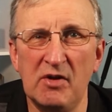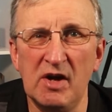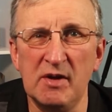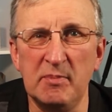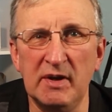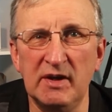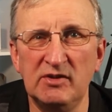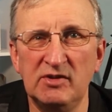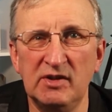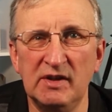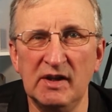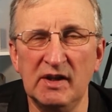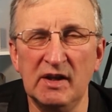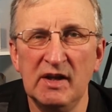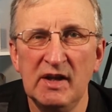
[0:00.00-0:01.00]
IBIS
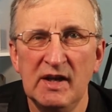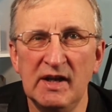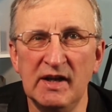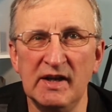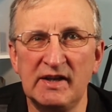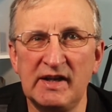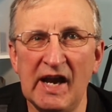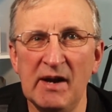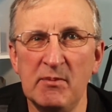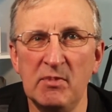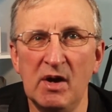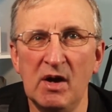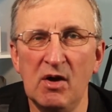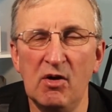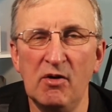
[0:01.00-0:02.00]
in a
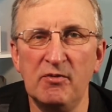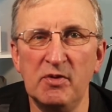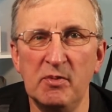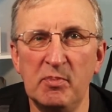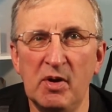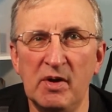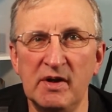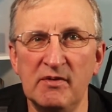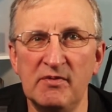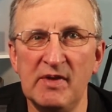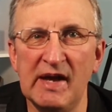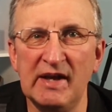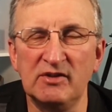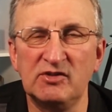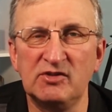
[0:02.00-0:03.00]
camera of the body of
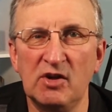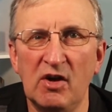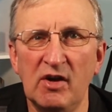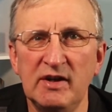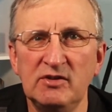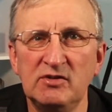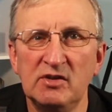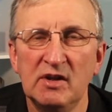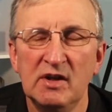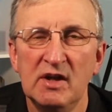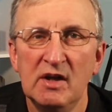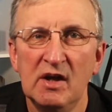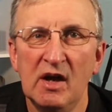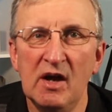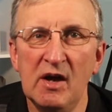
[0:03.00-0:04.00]
that size.
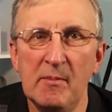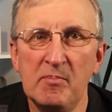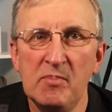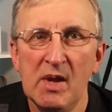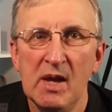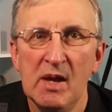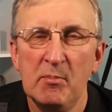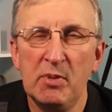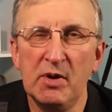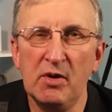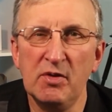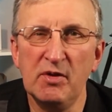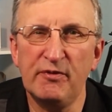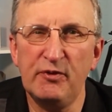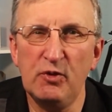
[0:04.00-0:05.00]
But
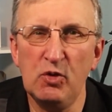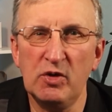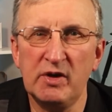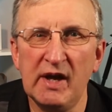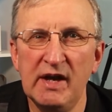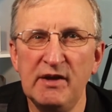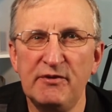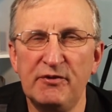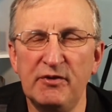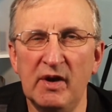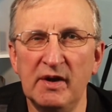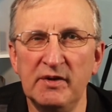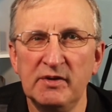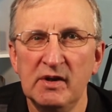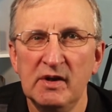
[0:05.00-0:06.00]
on the 4K
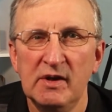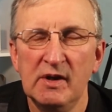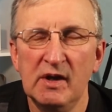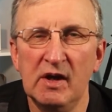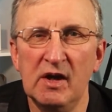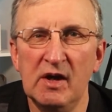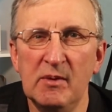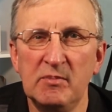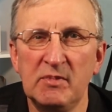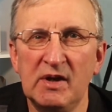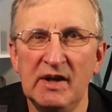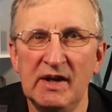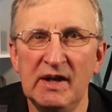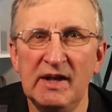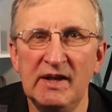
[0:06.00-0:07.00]
front,
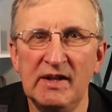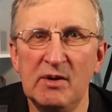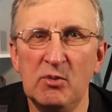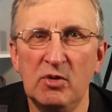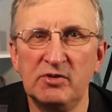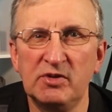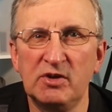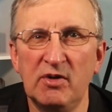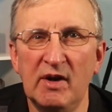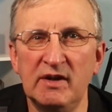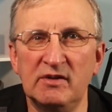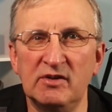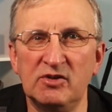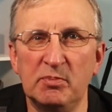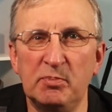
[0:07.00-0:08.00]
clearly there was a
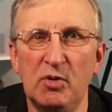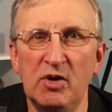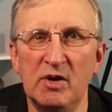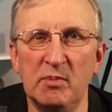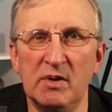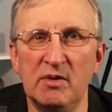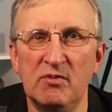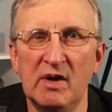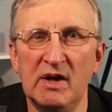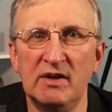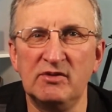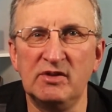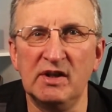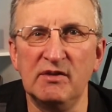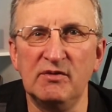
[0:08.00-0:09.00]
great disappointment
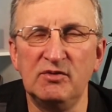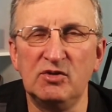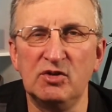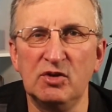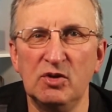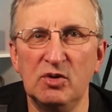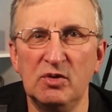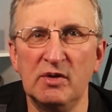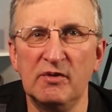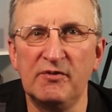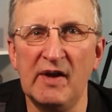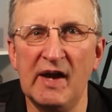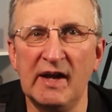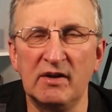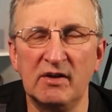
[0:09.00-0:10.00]
relative to the
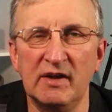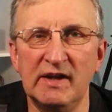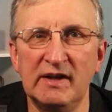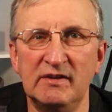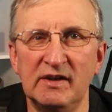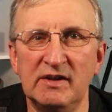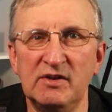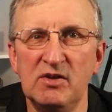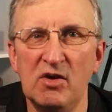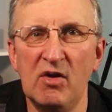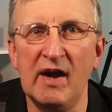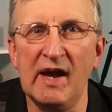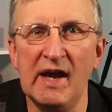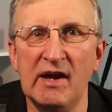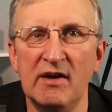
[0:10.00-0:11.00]
fact that it did
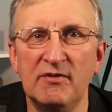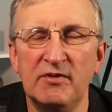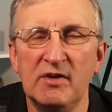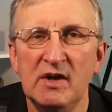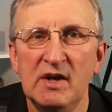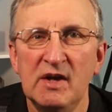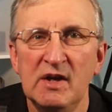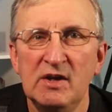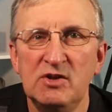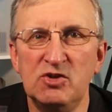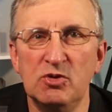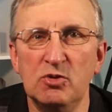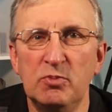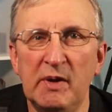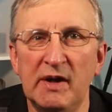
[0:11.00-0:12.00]
not have
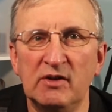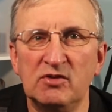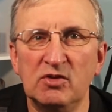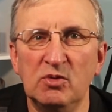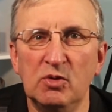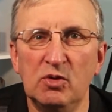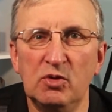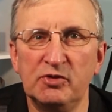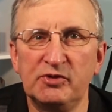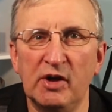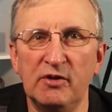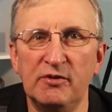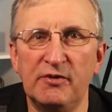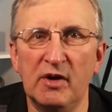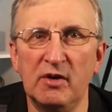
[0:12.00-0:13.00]
dual pixel
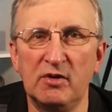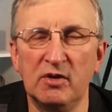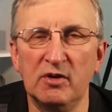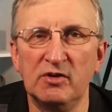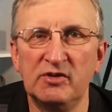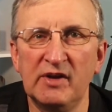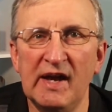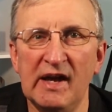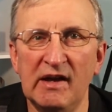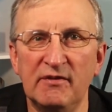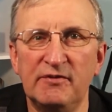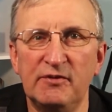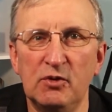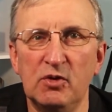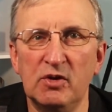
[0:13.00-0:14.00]
autofocus at
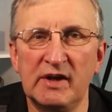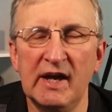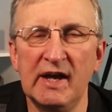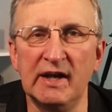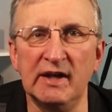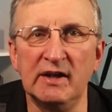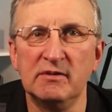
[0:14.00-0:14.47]
4K.